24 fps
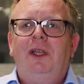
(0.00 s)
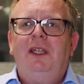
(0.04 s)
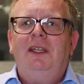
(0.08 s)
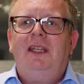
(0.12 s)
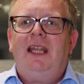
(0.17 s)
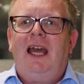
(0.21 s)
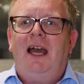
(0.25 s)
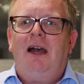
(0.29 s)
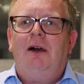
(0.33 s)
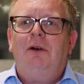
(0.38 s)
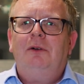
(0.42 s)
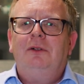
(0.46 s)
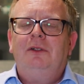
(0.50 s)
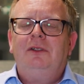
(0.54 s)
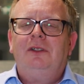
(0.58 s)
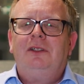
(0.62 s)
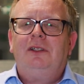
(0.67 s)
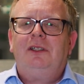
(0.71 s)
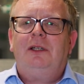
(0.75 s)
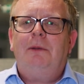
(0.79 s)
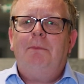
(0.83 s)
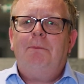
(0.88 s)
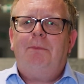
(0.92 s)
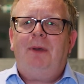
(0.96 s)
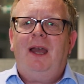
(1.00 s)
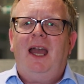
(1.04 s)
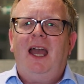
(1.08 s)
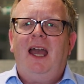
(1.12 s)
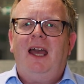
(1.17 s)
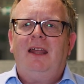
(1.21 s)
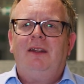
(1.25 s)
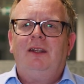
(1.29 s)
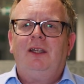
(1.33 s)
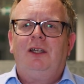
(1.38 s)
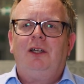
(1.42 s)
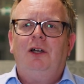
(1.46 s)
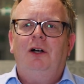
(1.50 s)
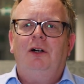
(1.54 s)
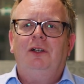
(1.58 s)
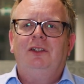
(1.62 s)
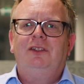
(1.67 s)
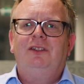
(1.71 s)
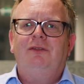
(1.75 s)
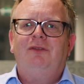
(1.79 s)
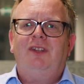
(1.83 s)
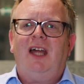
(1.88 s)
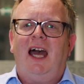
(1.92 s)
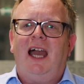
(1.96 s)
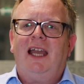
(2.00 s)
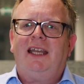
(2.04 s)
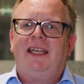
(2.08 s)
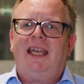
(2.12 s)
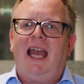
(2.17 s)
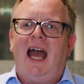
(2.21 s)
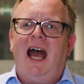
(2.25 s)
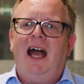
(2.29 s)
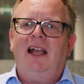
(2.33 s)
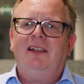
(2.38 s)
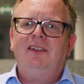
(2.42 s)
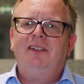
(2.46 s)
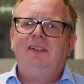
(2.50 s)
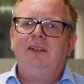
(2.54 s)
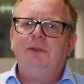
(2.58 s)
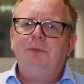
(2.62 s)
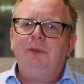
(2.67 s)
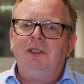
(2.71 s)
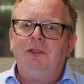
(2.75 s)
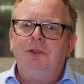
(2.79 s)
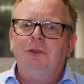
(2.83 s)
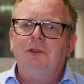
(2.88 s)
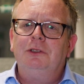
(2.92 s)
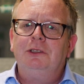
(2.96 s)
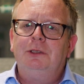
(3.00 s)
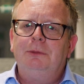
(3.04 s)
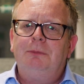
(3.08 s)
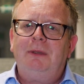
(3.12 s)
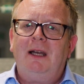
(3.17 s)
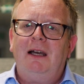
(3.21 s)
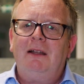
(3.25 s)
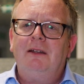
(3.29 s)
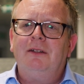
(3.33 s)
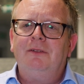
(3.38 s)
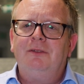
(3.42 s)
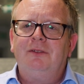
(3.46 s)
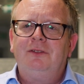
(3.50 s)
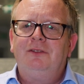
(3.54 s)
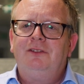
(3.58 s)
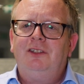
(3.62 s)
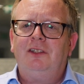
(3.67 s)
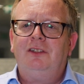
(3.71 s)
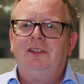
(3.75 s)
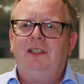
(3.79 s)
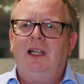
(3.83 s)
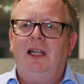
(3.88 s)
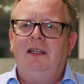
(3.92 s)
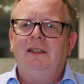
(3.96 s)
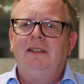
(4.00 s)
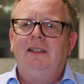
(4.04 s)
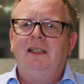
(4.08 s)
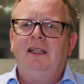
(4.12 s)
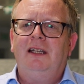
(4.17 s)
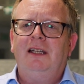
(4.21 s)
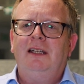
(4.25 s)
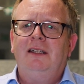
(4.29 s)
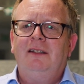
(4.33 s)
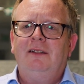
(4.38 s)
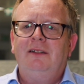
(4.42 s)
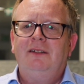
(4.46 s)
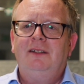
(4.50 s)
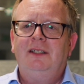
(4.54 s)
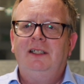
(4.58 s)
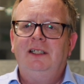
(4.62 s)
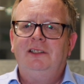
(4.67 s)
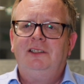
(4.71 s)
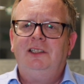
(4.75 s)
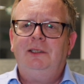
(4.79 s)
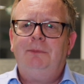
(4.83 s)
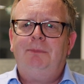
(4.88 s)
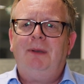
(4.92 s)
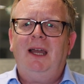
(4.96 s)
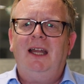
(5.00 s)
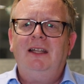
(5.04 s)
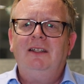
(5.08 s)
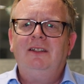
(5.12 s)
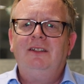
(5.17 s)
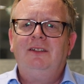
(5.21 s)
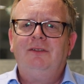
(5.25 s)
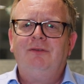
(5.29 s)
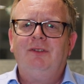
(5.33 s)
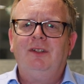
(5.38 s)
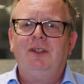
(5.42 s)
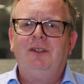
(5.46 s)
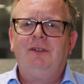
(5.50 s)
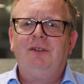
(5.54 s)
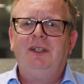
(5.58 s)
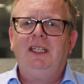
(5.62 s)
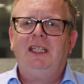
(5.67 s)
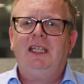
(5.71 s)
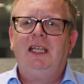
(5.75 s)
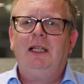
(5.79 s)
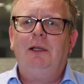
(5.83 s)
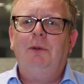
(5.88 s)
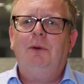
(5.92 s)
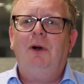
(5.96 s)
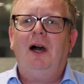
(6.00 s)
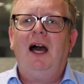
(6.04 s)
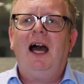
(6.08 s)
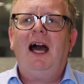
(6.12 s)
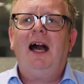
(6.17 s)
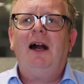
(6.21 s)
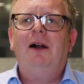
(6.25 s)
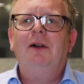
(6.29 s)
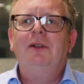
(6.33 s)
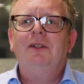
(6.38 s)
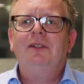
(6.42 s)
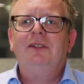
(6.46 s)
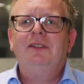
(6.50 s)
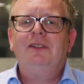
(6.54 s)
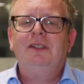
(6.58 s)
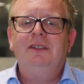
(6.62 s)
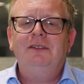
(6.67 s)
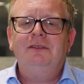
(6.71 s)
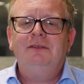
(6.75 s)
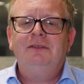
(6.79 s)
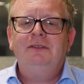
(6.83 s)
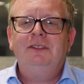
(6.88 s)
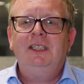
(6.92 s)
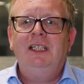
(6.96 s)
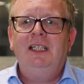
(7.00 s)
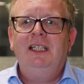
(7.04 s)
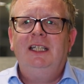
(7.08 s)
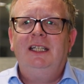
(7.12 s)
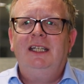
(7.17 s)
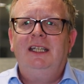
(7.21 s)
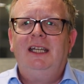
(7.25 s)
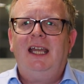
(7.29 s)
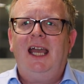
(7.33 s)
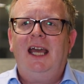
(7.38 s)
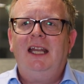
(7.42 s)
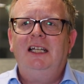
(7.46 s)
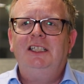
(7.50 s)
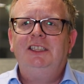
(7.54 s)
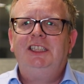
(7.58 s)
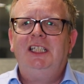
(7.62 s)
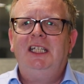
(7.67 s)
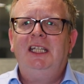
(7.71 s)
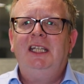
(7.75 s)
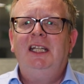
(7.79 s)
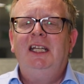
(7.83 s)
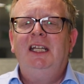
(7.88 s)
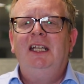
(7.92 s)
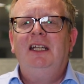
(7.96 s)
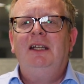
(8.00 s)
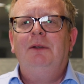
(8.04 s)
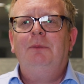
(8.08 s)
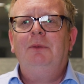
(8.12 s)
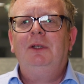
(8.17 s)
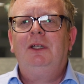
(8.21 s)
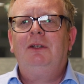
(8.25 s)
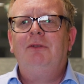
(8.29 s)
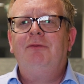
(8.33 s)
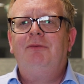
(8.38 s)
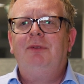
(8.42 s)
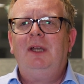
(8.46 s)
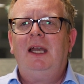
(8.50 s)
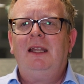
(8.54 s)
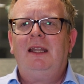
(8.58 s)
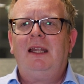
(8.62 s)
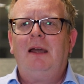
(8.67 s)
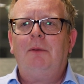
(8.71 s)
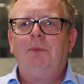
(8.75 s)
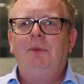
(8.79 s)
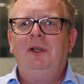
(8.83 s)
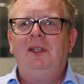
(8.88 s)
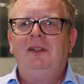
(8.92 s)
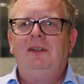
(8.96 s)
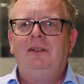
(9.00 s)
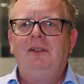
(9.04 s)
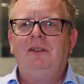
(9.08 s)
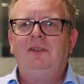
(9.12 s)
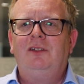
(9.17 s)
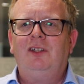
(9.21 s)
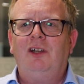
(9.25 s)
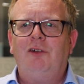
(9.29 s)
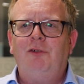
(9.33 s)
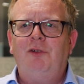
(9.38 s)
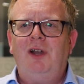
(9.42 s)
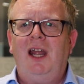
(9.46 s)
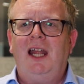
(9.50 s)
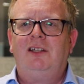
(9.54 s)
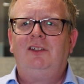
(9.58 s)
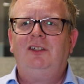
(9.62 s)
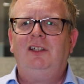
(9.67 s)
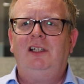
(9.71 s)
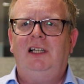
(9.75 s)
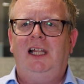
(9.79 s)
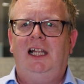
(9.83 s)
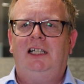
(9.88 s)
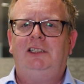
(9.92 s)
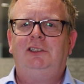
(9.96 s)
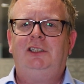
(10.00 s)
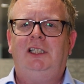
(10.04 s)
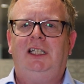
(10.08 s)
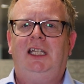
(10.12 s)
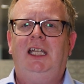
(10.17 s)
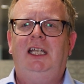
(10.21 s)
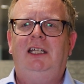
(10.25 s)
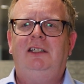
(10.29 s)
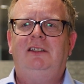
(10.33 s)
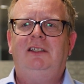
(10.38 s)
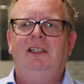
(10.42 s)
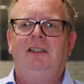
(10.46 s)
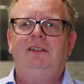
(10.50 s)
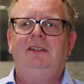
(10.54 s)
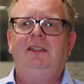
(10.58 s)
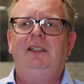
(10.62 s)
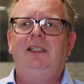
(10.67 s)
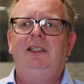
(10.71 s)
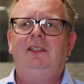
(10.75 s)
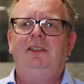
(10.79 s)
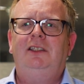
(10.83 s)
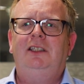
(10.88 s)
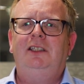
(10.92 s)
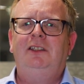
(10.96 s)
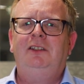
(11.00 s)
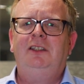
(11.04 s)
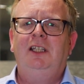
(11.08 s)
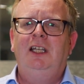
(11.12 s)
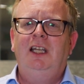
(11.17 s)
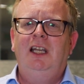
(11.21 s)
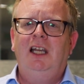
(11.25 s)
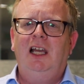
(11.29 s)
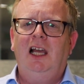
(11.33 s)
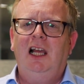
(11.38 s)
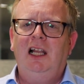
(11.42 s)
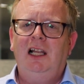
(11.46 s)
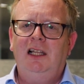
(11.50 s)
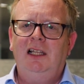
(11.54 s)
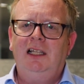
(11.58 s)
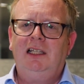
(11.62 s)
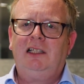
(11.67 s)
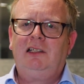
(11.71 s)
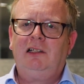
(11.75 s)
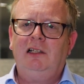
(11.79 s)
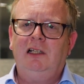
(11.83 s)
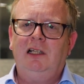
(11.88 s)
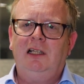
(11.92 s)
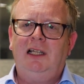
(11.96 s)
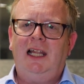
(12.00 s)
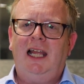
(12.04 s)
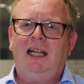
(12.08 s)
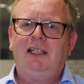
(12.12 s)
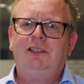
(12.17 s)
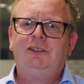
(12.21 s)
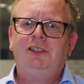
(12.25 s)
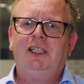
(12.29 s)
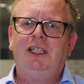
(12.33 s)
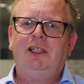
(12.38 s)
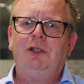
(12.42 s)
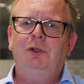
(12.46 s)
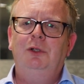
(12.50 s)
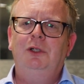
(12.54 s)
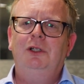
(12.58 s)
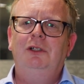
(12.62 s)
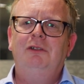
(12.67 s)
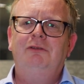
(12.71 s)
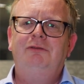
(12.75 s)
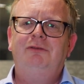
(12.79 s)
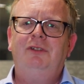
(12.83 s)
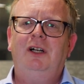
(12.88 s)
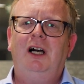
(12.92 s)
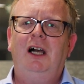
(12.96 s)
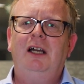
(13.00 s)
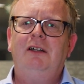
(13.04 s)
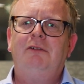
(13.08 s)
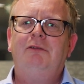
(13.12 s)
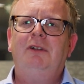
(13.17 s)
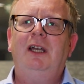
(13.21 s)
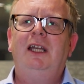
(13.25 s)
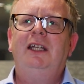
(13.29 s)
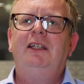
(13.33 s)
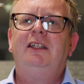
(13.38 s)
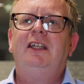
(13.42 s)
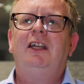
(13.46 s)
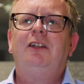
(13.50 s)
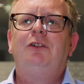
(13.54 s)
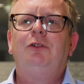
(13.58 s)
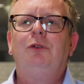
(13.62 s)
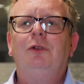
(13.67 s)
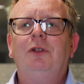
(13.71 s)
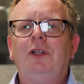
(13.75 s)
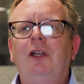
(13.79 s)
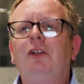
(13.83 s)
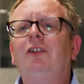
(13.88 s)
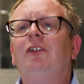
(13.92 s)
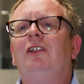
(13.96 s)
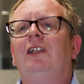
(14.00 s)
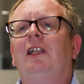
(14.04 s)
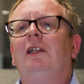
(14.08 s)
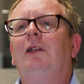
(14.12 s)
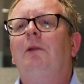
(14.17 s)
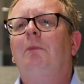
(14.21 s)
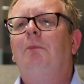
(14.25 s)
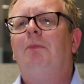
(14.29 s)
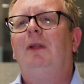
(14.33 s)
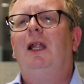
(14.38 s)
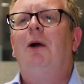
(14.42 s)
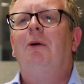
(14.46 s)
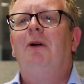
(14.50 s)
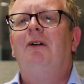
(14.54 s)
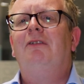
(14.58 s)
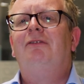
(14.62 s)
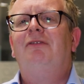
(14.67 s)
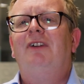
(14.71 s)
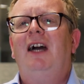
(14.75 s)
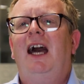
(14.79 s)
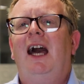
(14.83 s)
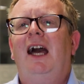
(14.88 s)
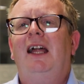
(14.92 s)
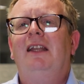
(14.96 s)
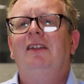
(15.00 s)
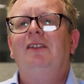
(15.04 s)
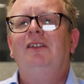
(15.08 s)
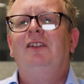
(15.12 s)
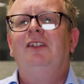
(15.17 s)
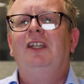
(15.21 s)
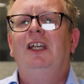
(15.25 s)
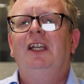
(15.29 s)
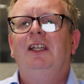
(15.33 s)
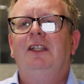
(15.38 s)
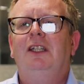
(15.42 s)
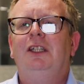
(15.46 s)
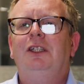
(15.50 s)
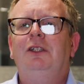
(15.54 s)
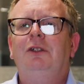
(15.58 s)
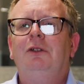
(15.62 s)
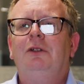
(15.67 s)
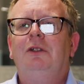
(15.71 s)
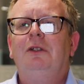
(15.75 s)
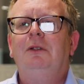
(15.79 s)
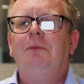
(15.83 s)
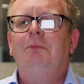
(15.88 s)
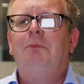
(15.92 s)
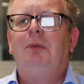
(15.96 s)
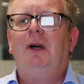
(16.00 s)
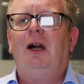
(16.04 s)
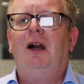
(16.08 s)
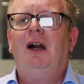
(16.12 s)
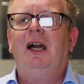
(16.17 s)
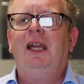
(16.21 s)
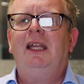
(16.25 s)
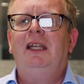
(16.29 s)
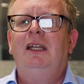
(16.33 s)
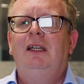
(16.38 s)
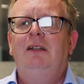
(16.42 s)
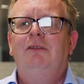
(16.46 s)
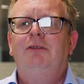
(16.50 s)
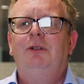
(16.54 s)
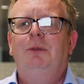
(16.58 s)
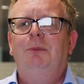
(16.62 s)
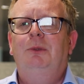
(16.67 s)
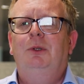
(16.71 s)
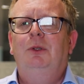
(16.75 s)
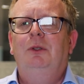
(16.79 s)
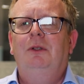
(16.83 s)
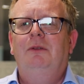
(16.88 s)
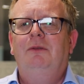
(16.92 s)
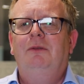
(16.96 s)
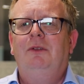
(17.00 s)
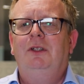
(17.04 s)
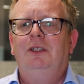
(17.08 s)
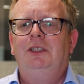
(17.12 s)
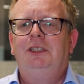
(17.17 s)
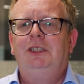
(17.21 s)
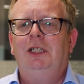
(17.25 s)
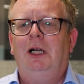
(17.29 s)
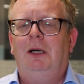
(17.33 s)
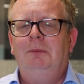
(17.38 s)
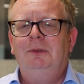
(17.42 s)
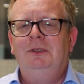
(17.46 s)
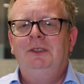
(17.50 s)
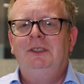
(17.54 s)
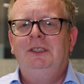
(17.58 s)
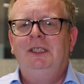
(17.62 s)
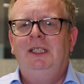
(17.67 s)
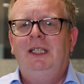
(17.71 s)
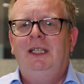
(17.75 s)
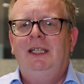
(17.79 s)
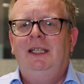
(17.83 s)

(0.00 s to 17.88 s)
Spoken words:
we now compare the cost of that gas that we talked about of just under 30 pence for 3 kilowatt hours of energy, we compare that with direct electric heating. So this is a little electric oil-fired radiator or those little blower fans that you can buy from all of the shops.